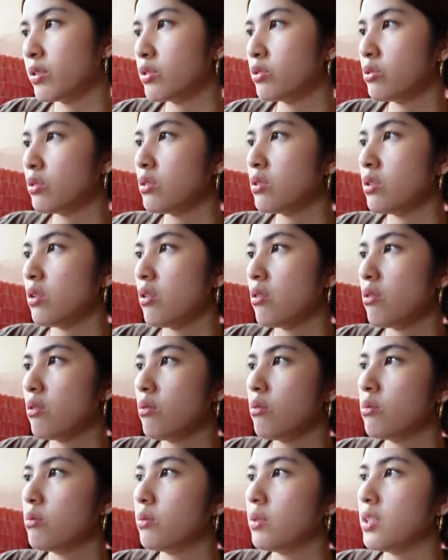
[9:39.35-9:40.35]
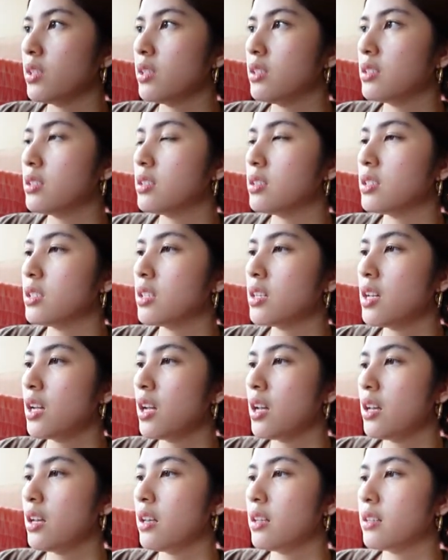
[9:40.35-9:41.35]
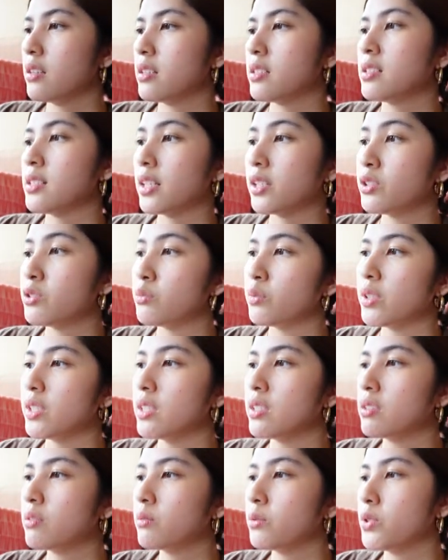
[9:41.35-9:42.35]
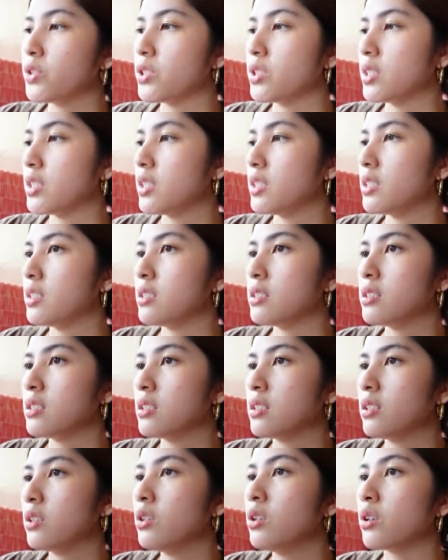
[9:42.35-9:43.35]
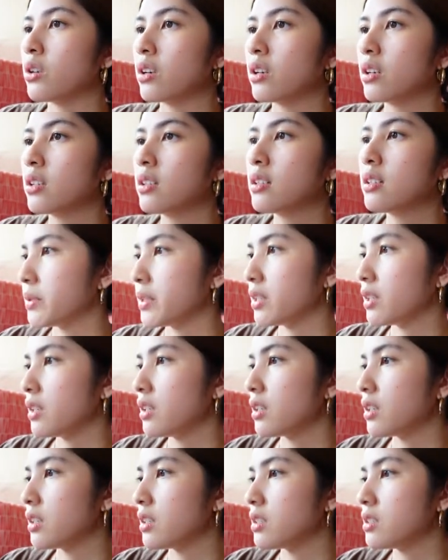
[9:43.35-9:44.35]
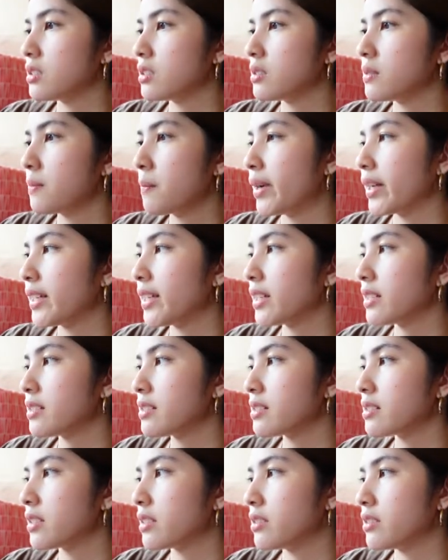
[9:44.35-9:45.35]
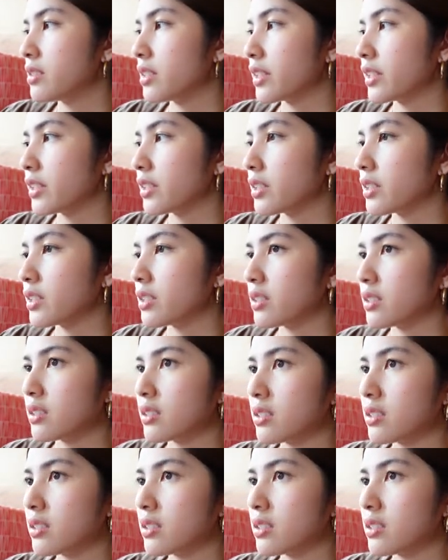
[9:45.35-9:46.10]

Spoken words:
to go with the second one, which is Hook, because against a darker,